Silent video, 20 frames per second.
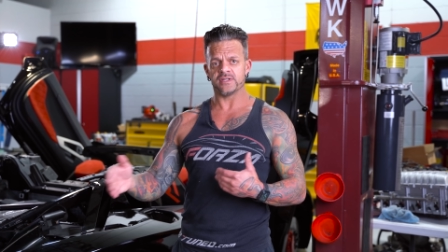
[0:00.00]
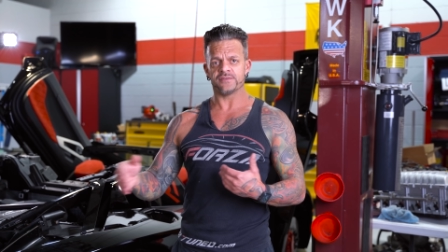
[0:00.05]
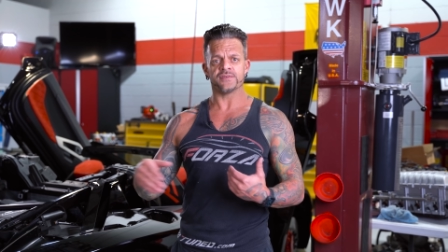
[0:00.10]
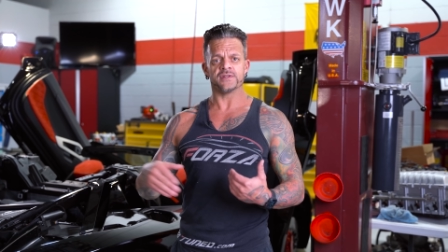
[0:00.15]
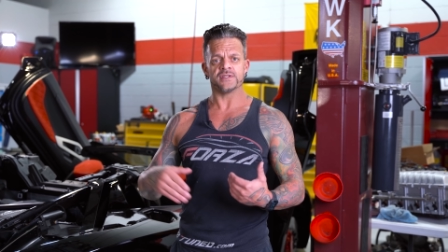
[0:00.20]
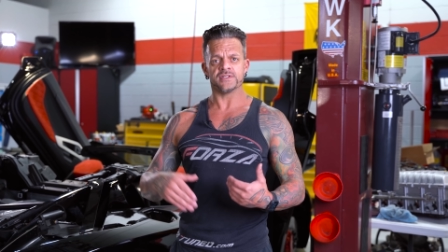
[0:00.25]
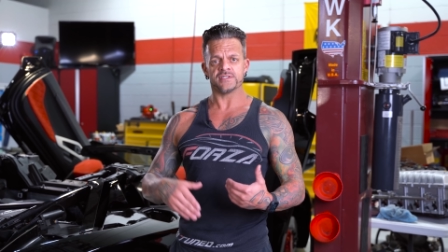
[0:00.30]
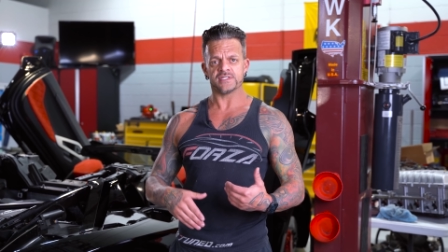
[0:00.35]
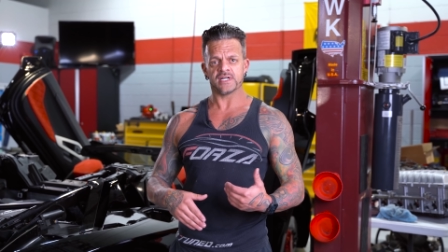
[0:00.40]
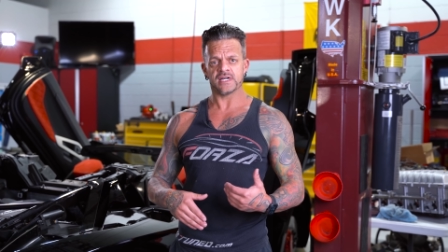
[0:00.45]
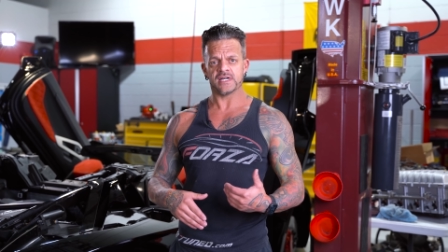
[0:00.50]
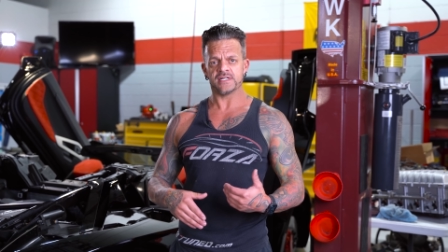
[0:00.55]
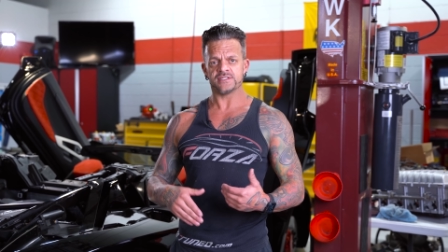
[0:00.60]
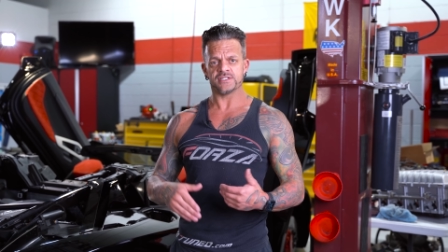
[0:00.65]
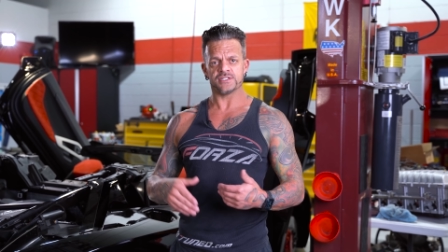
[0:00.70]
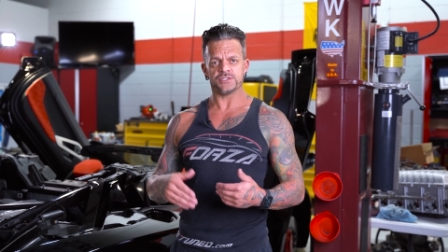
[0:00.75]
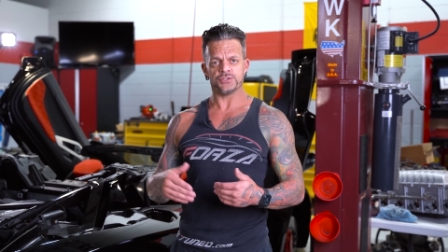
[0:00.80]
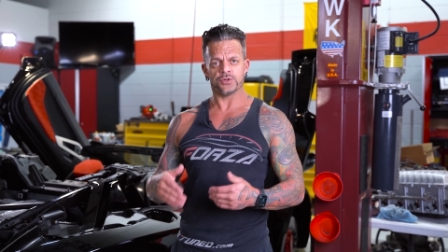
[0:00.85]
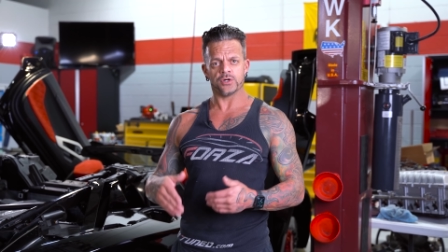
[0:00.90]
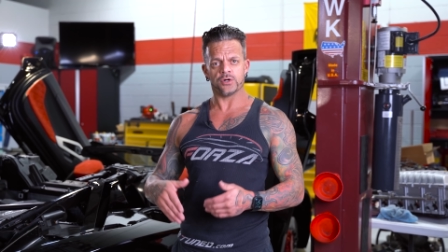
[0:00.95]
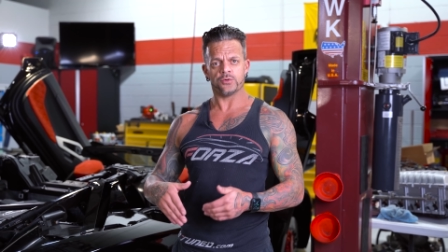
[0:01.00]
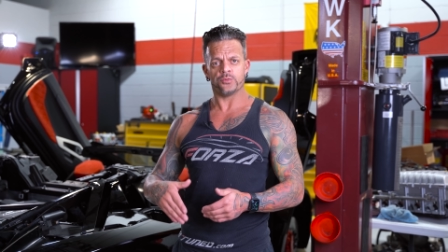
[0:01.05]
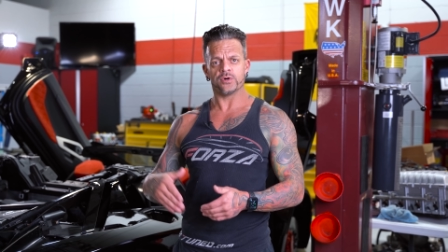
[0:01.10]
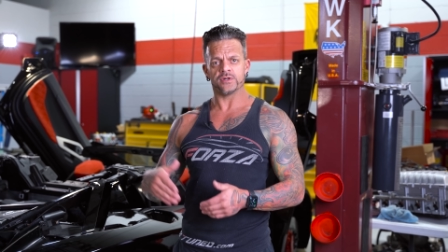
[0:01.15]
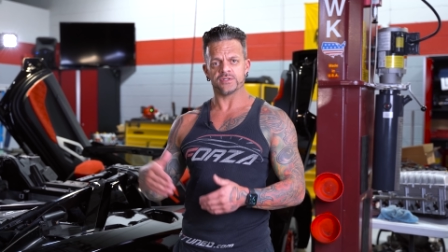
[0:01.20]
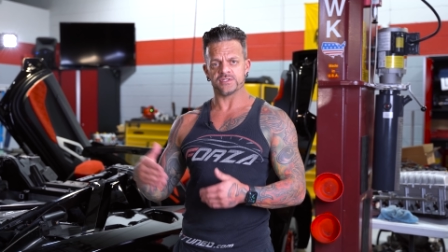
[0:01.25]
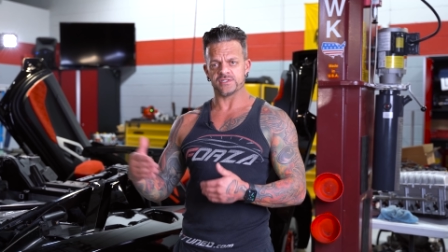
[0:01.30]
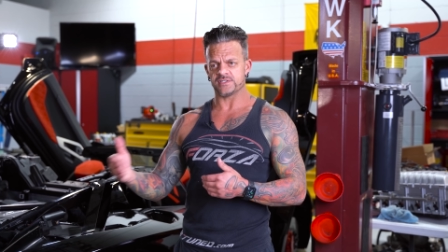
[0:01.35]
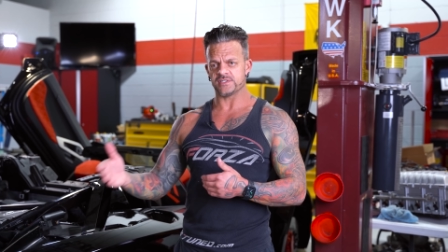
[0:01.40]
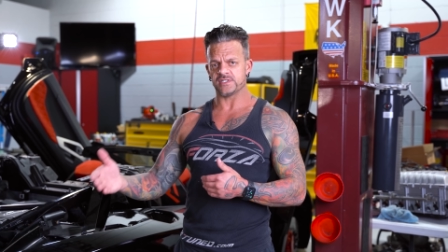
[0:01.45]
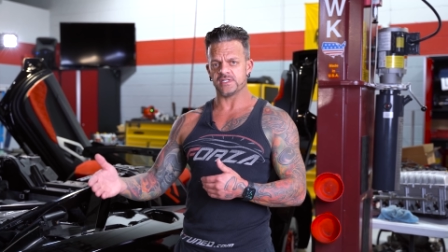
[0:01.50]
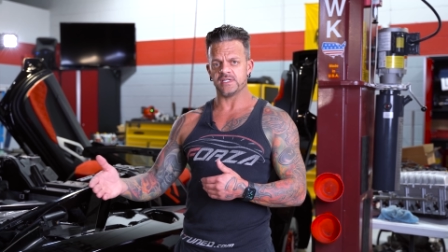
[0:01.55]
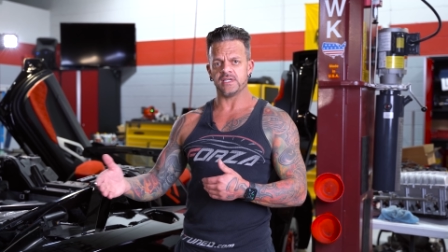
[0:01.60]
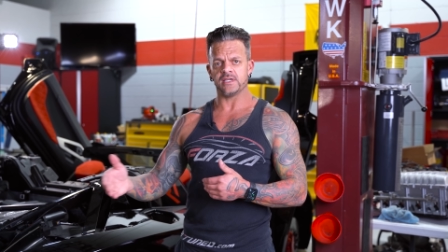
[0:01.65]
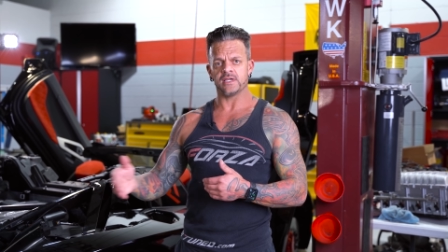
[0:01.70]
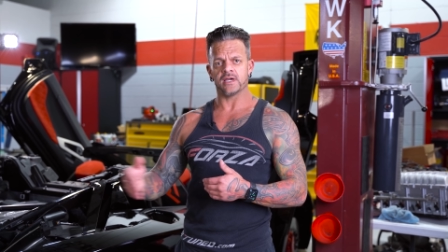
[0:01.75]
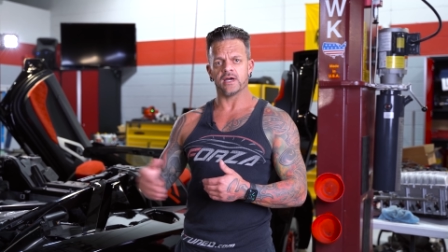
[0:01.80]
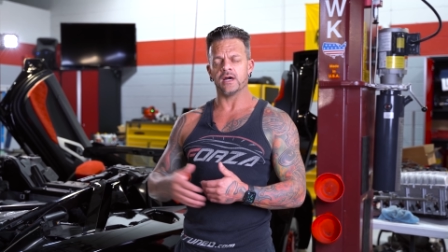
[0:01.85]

different designs that you all want to see,